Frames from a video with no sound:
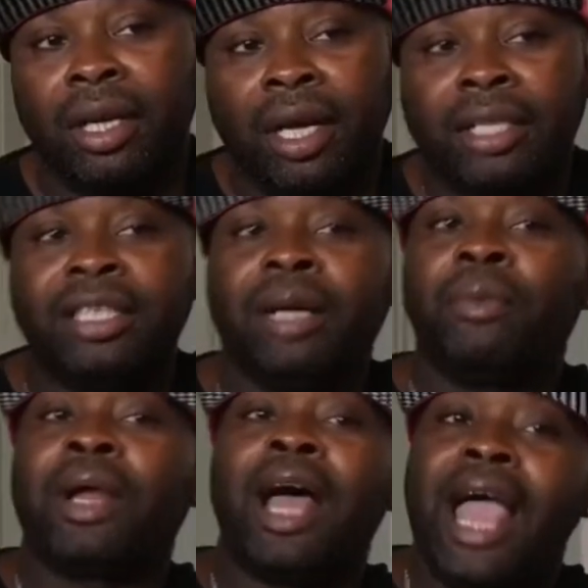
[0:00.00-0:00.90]
And then
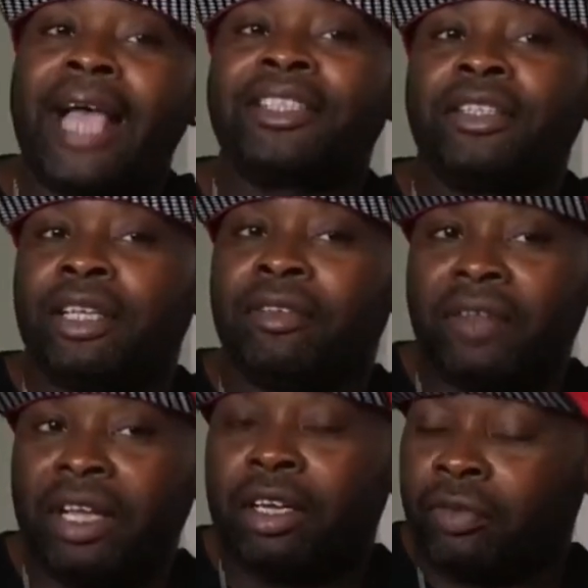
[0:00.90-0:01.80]
when I actually
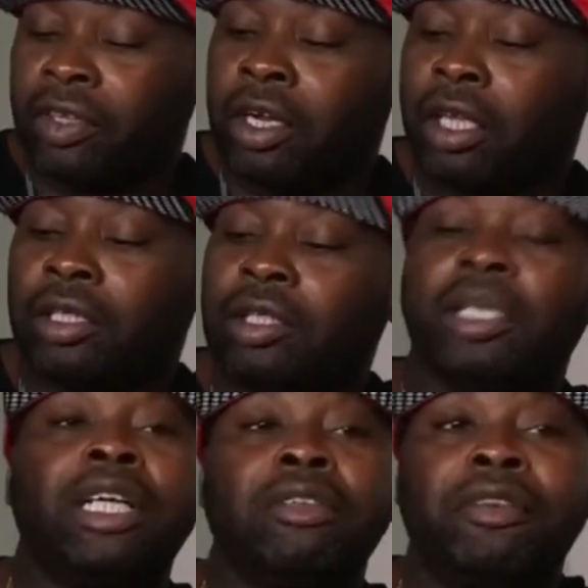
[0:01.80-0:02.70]
think of the color and look
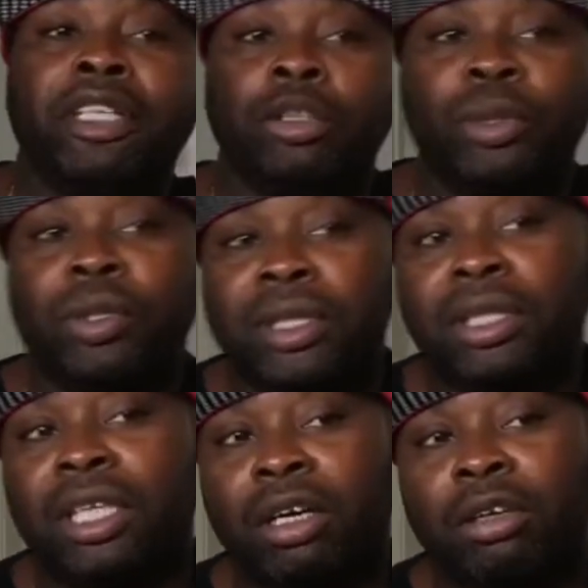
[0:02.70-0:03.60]
at the vegetable
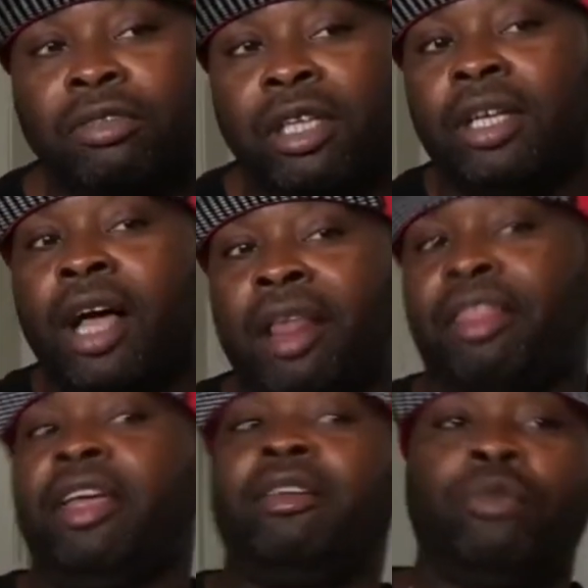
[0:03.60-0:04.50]
itself, I
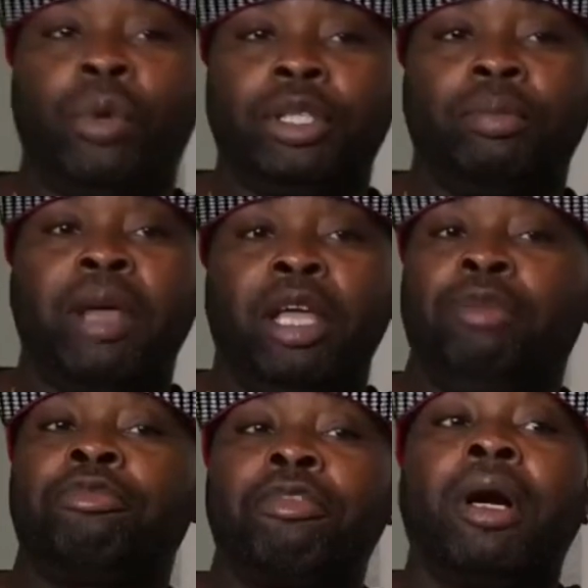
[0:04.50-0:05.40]
think what it's made
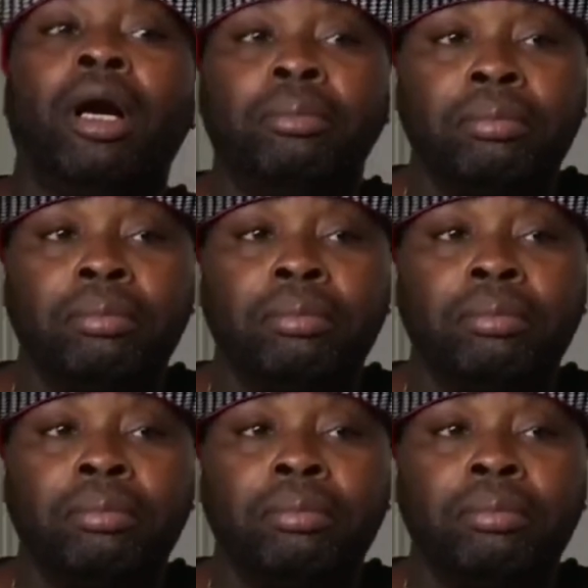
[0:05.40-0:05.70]
from.